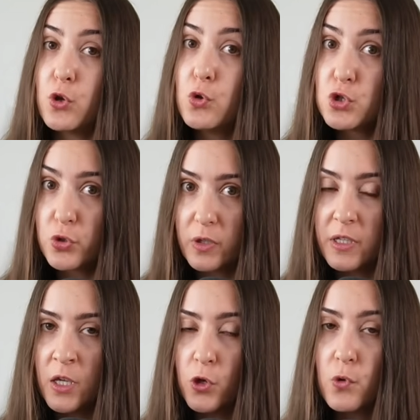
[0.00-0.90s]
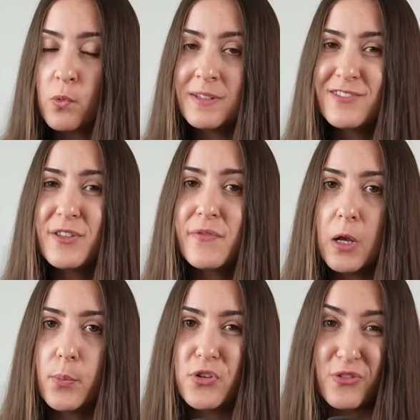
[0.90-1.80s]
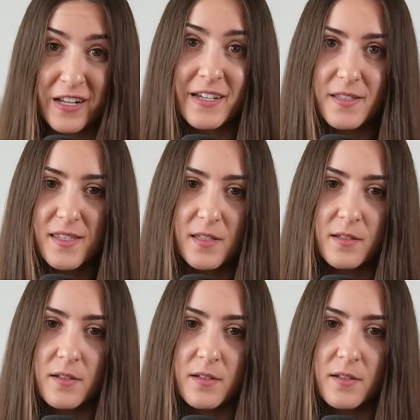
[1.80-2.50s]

usually you want to develop your knights.